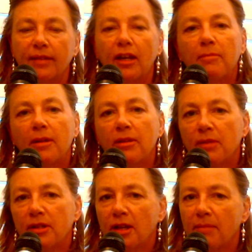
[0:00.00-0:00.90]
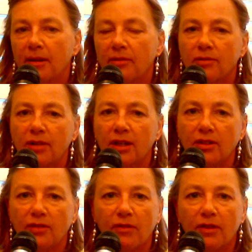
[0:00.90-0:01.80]
Here are my 3 top
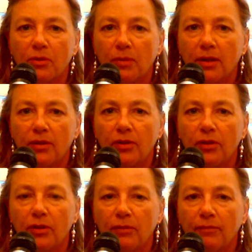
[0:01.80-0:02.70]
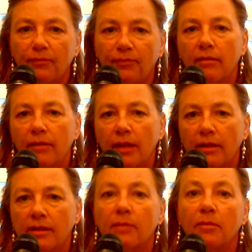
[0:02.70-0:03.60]
exercises for this rider to do.
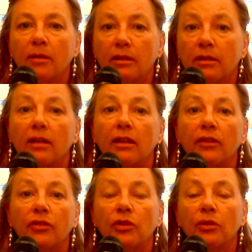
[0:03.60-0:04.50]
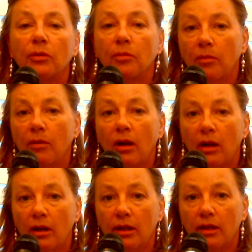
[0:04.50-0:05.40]
Get someone to lunge you
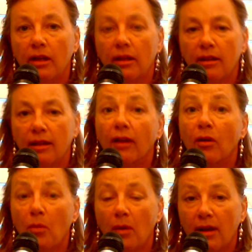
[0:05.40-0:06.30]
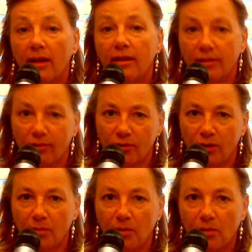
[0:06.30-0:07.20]
on a quiet, suitable